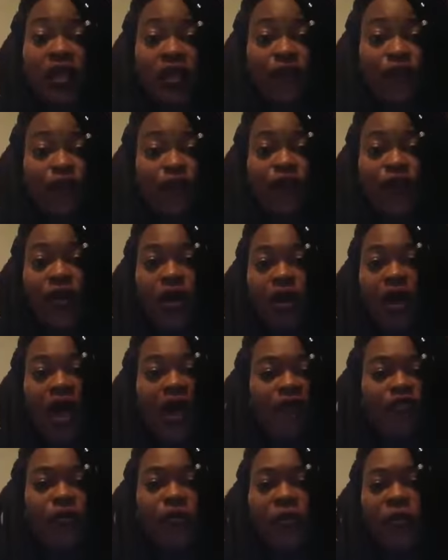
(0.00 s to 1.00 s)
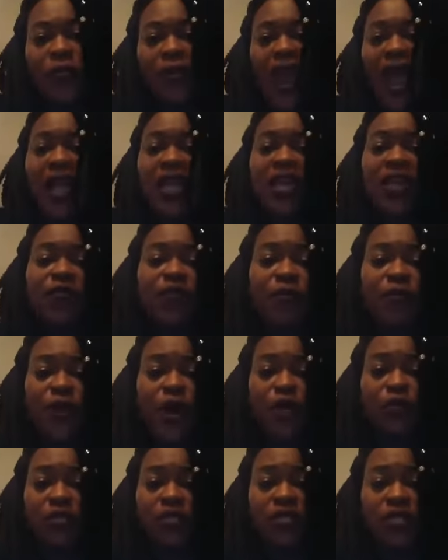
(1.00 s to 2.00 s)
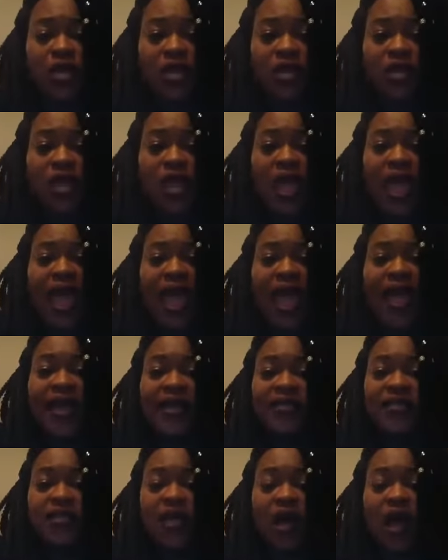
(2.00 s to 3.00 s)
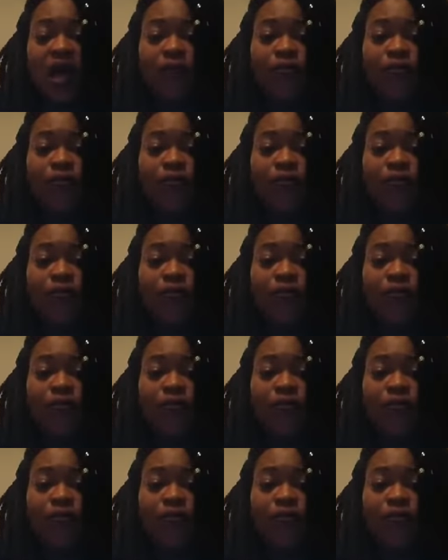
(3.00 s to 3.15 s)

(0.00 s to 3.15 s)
And if you feel comfortable, but I can even post it as